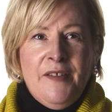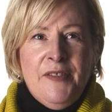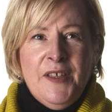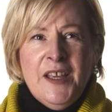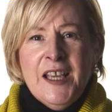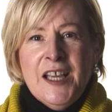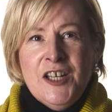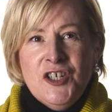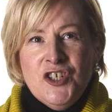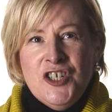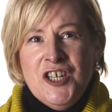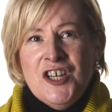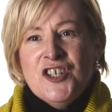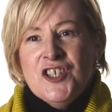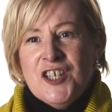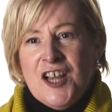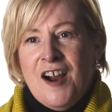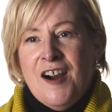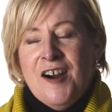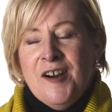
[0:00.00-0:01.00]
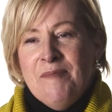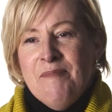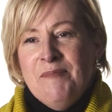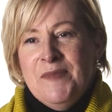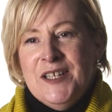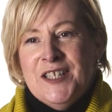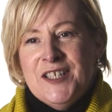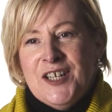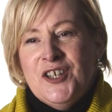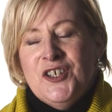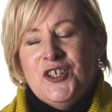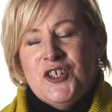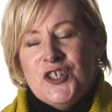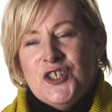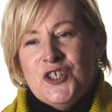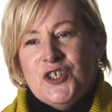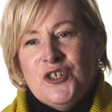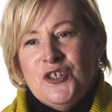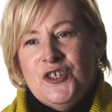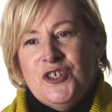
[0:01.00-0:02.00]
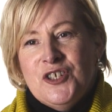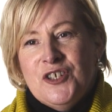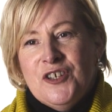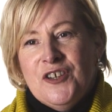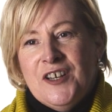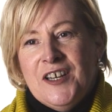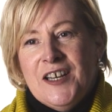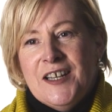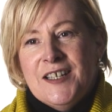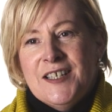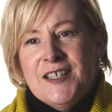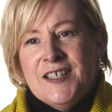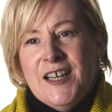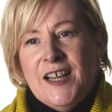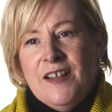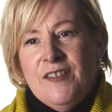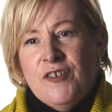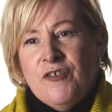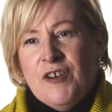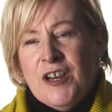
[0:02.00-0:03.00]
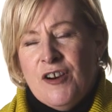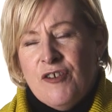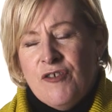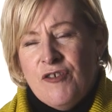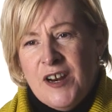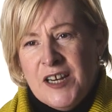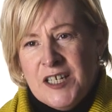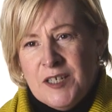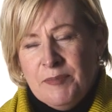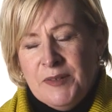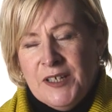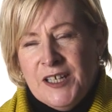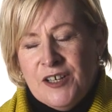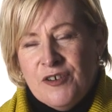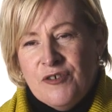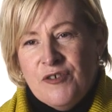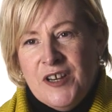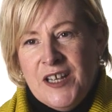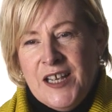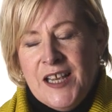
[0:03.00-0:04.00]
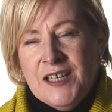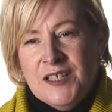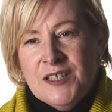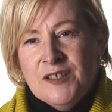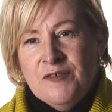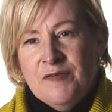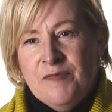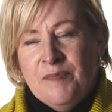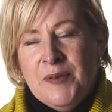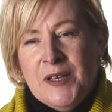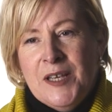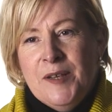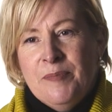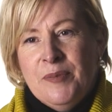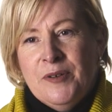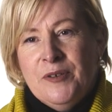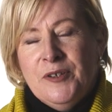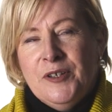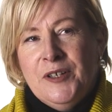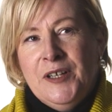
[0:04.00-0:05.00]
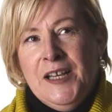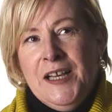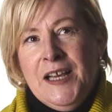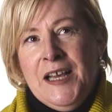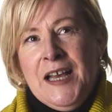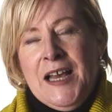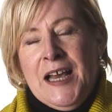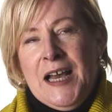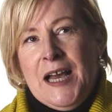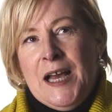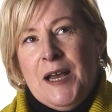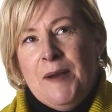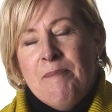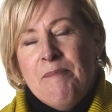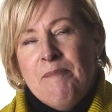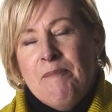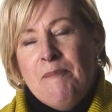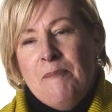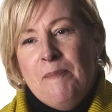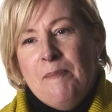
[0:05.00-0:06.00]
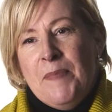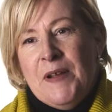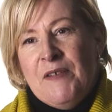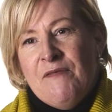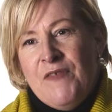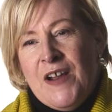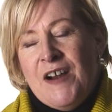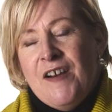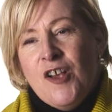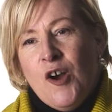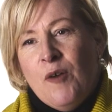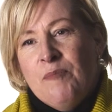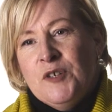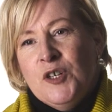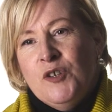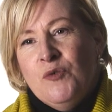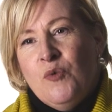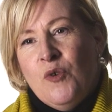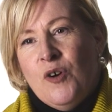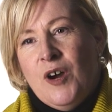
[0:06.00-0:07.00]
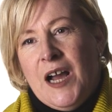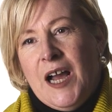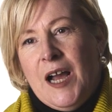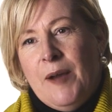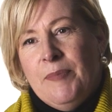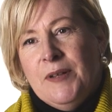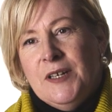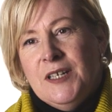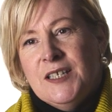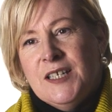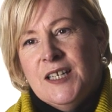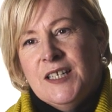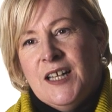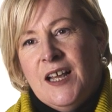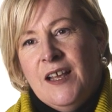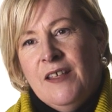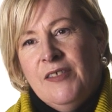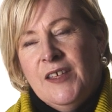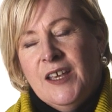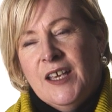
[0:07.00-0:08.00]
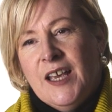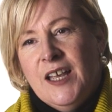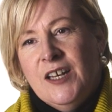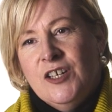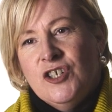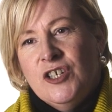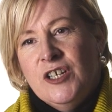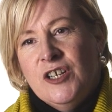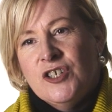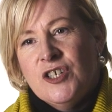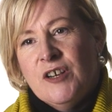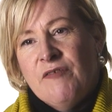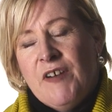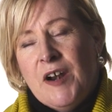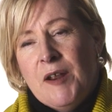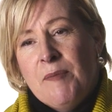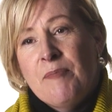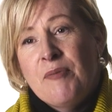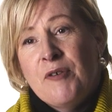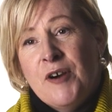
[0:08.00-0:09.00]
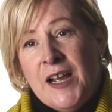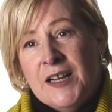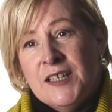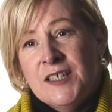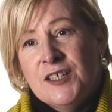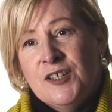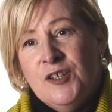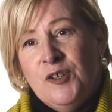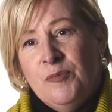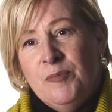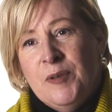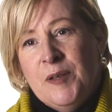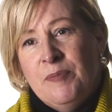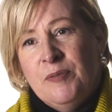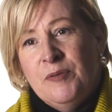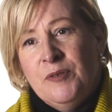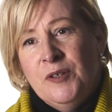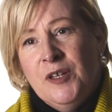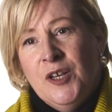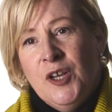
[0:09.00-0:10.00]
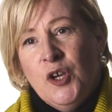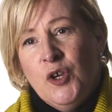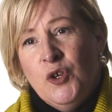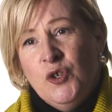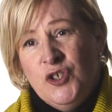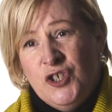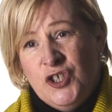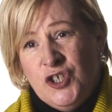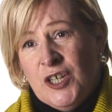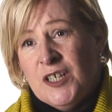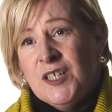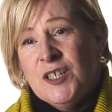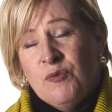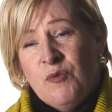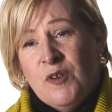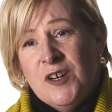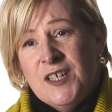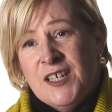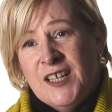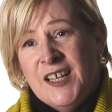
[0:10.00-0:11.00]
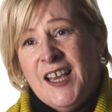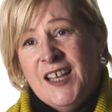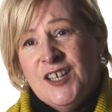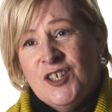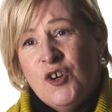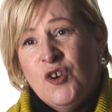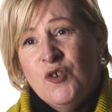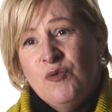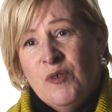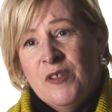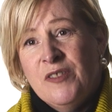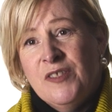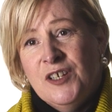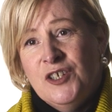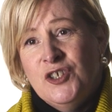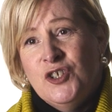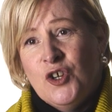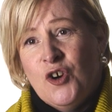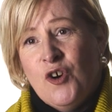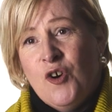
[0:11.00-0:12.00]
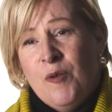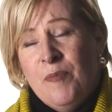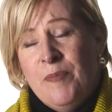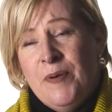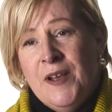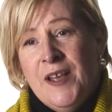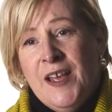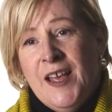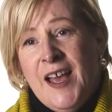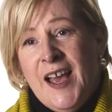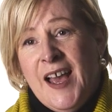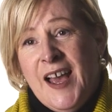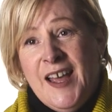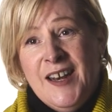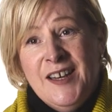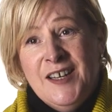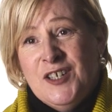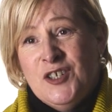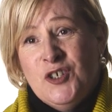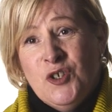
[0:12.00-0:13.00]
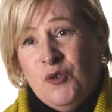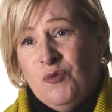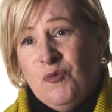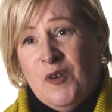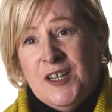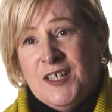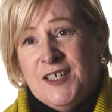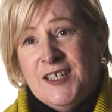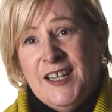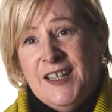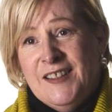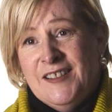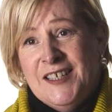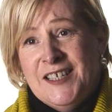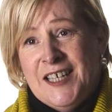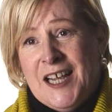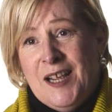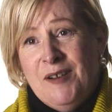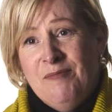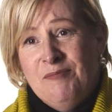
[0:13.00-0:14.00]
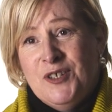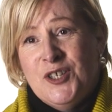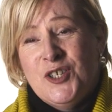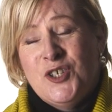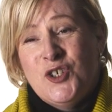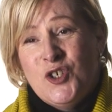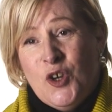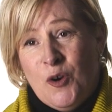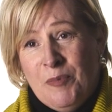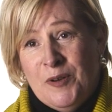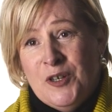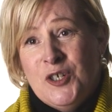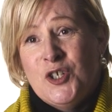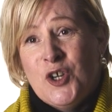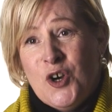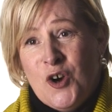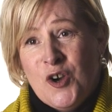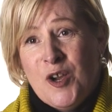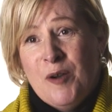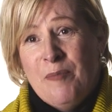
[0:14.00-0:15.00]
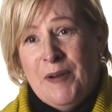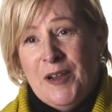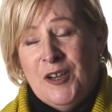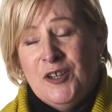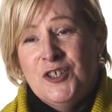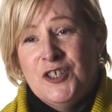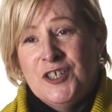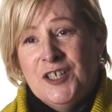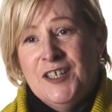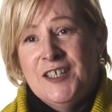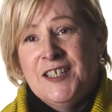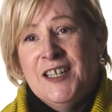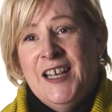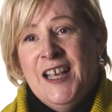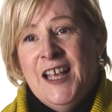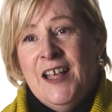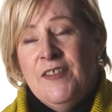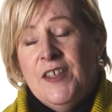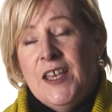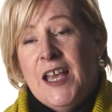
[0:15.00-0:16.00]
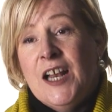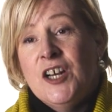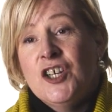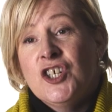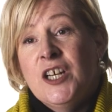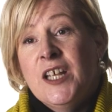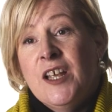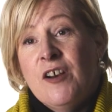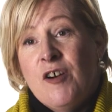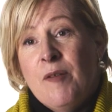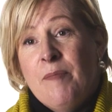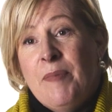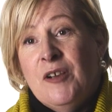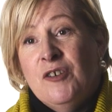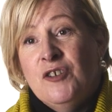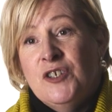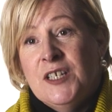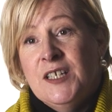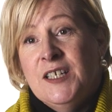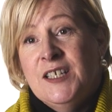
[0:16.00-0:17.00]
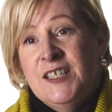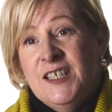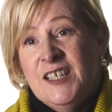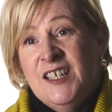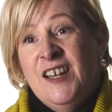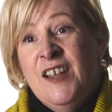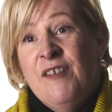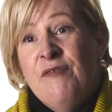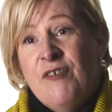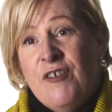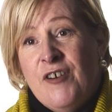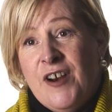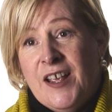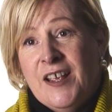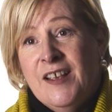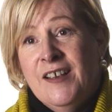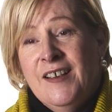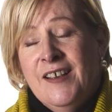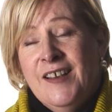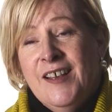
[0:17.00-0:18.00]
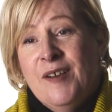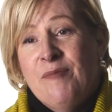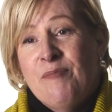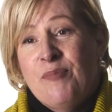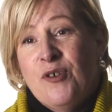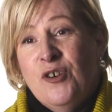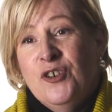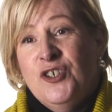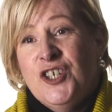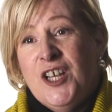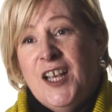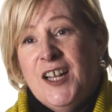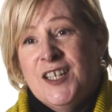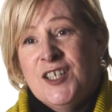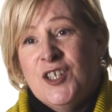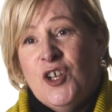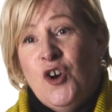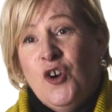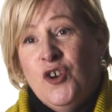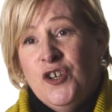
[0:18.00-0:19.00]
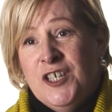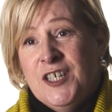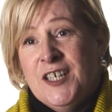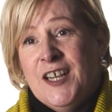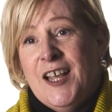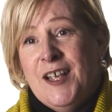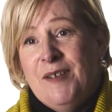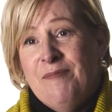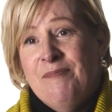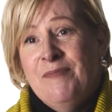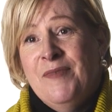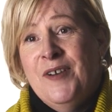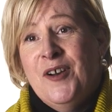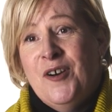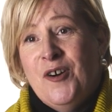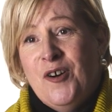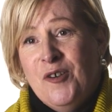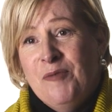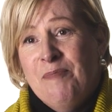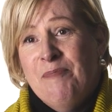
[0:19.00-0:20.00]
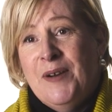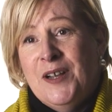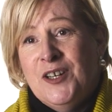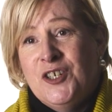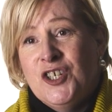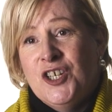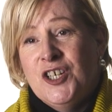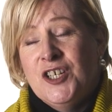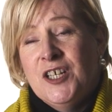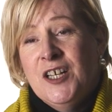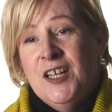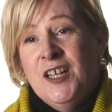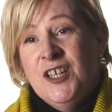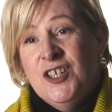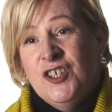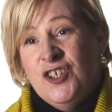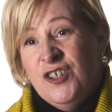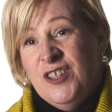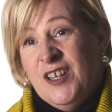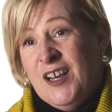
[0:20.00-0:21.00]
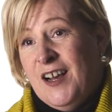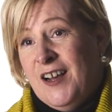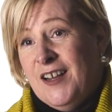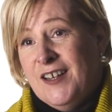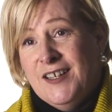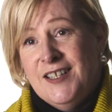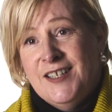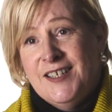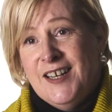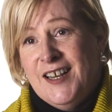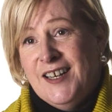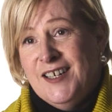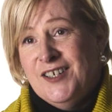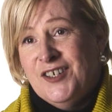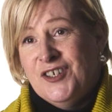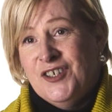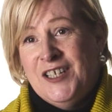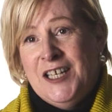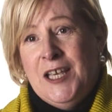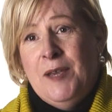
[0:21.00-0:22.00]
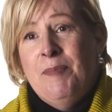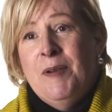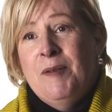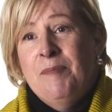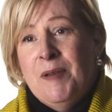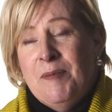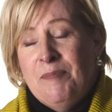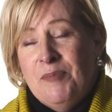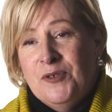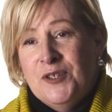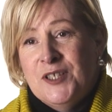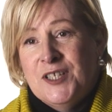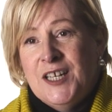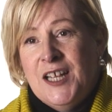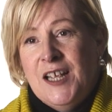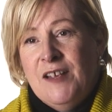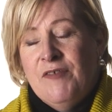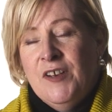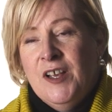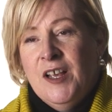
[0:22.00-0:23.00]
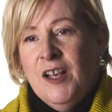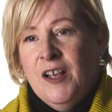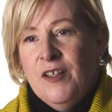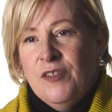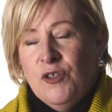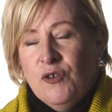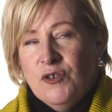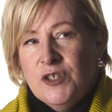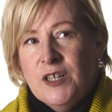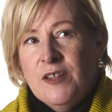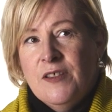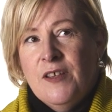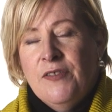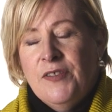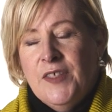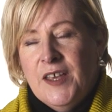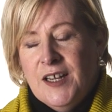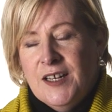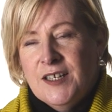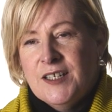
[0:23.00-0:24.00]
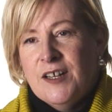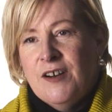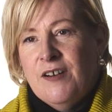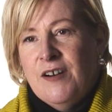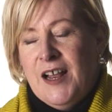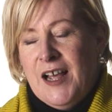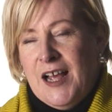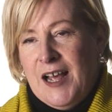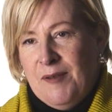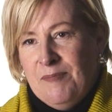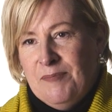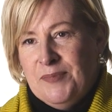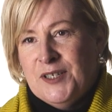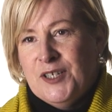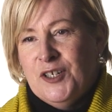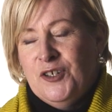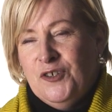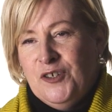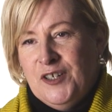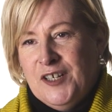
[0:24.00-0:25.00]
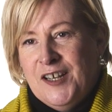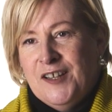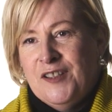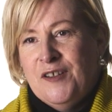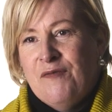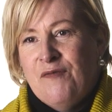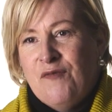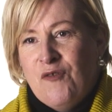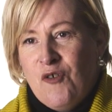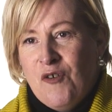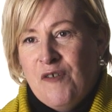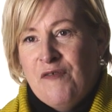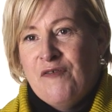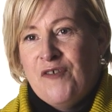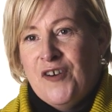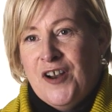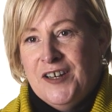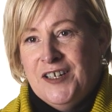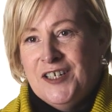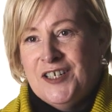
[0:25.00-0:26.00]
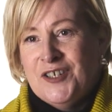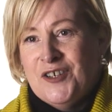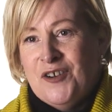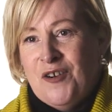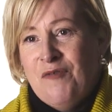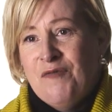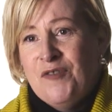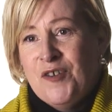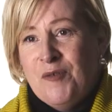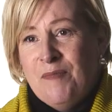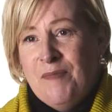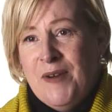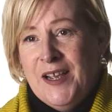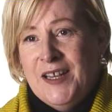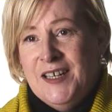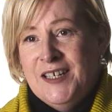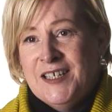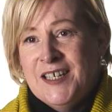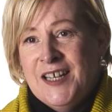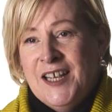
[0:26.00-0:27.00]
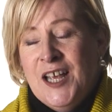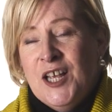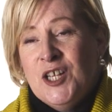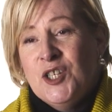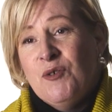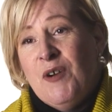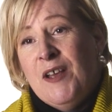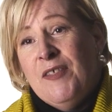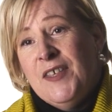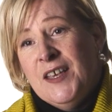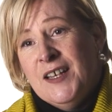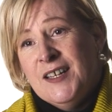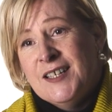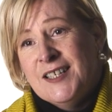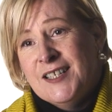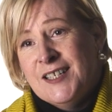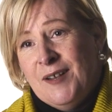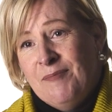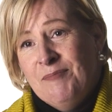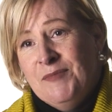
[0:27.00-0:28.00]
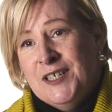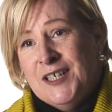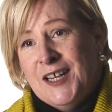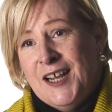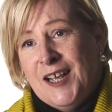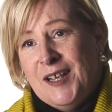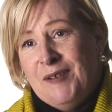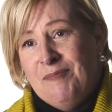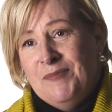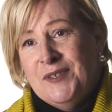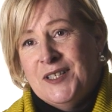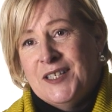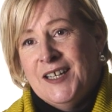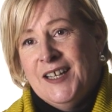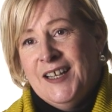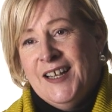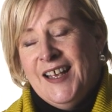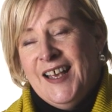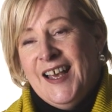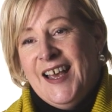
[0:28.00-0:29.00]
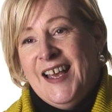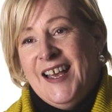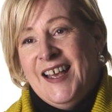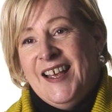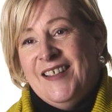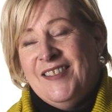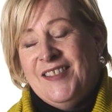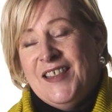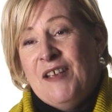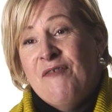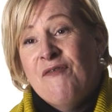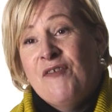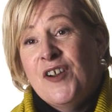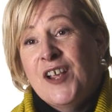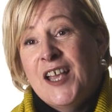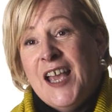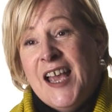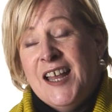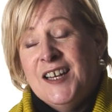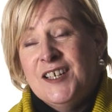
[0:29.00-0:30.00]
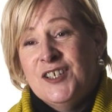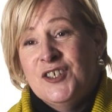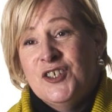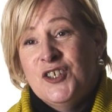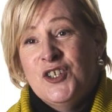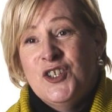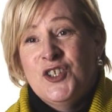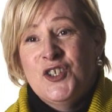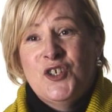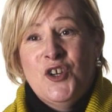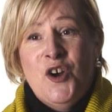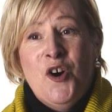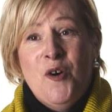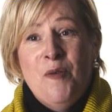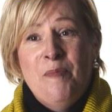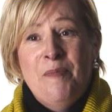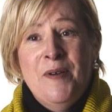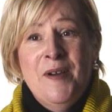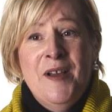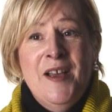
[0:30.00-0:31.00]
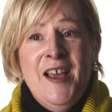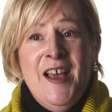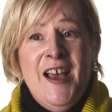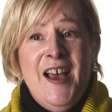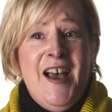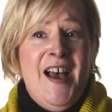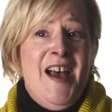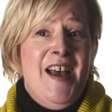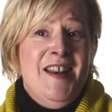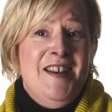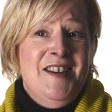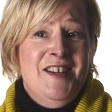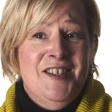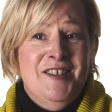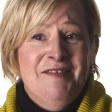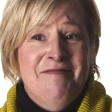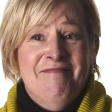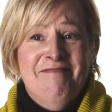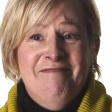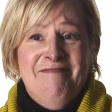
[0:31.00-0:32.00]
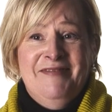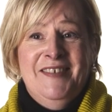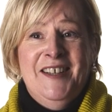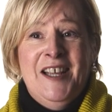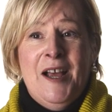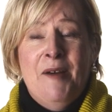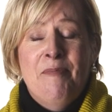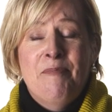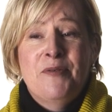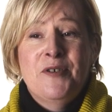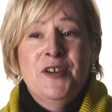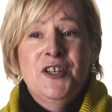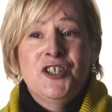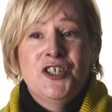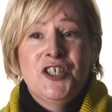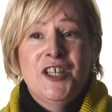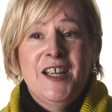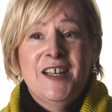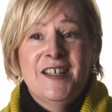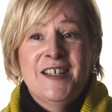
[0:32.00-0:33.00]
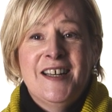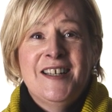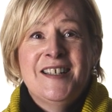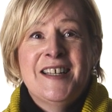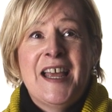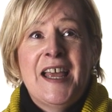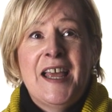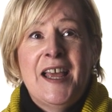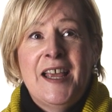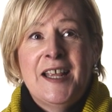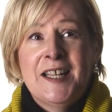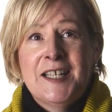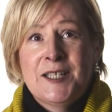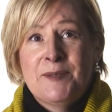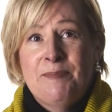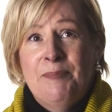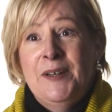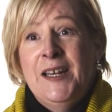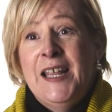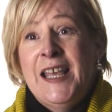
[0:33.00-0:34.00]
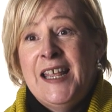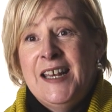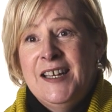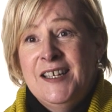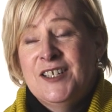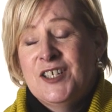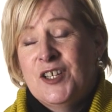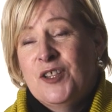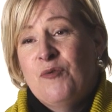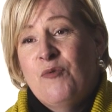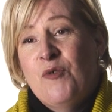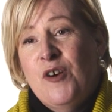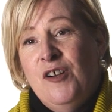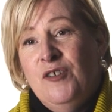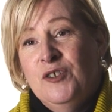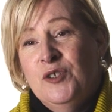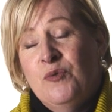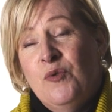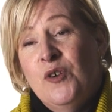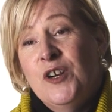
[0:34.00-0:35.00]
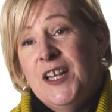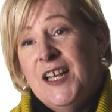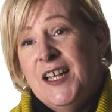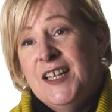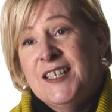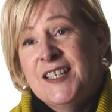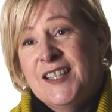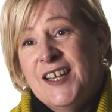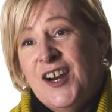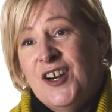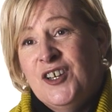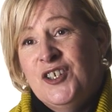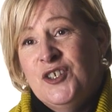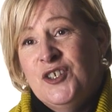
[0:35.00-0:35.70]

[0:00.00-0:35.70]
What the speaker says: think engineers are misunderstood to an extent. They're incredibly creative people. But very often what happens is I think engineers are very practical people who just want to get on with the job and don't want to take the time to stop and talk about it. They actually are about delivering projects on time, on budget, to the highest standard, keeping people safe. Those are the things that are absolutely at the forefront of their mind. So I think sometimes they forget to stop and appreciate and explain to the world what it is they're